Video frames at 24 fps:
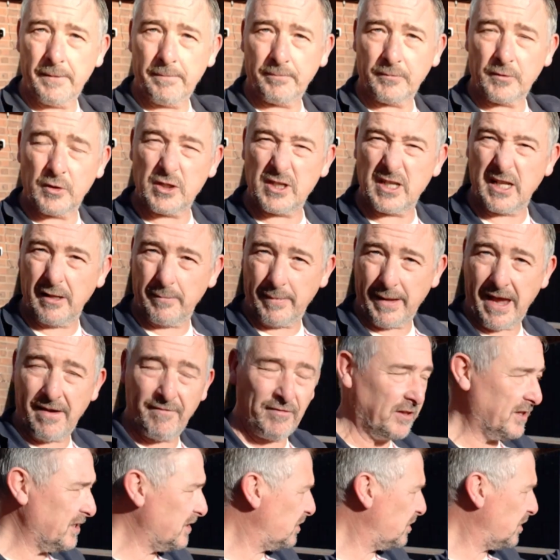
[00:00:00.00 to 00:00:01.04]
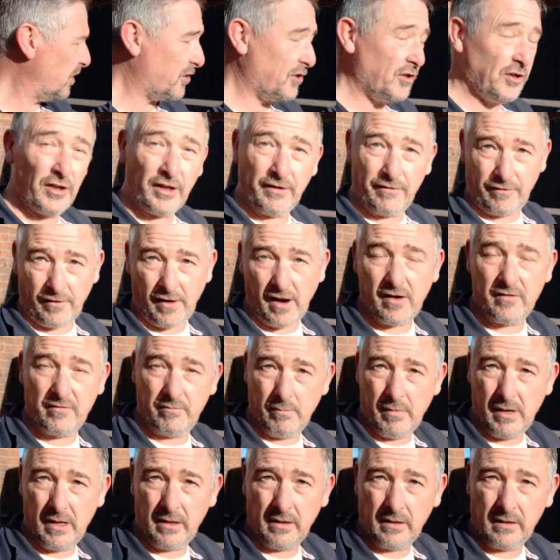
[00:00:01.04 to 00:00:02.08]
because it's a little bit heavy. This is a
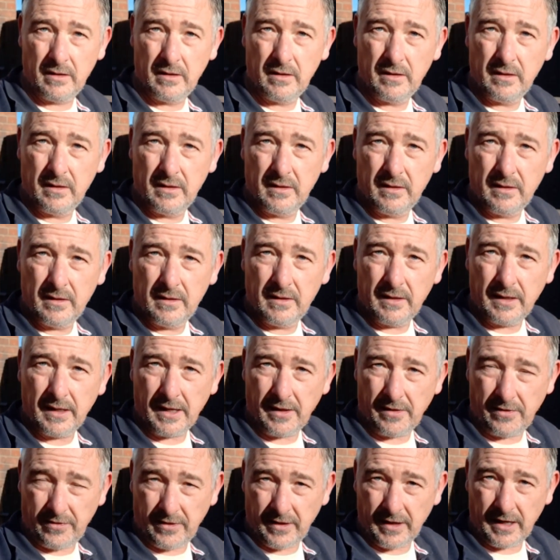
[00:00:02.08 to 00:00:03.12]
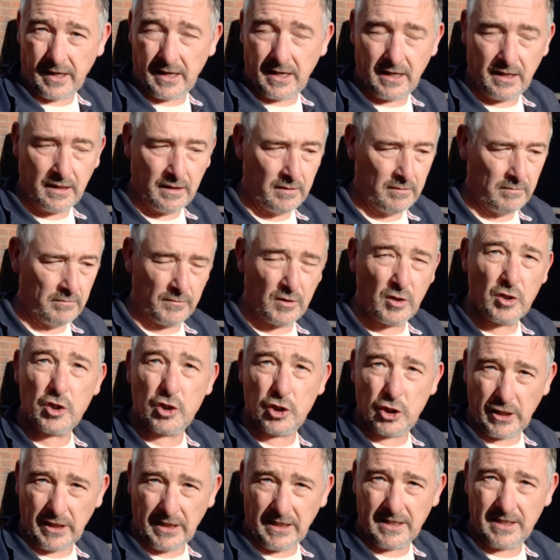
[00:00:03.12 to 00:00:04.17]
35mm thick
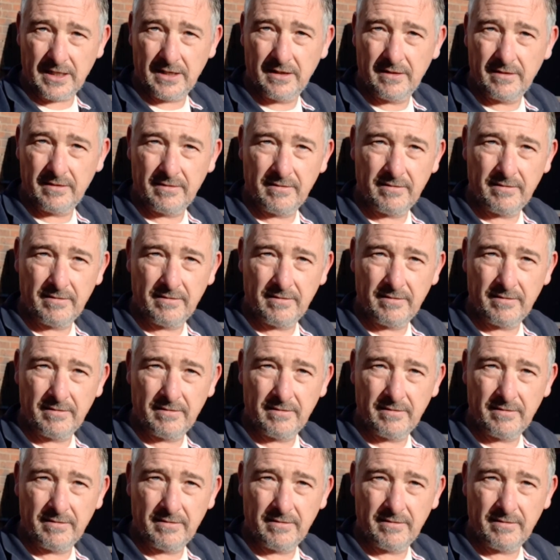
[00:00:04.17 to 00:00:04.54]
sheet.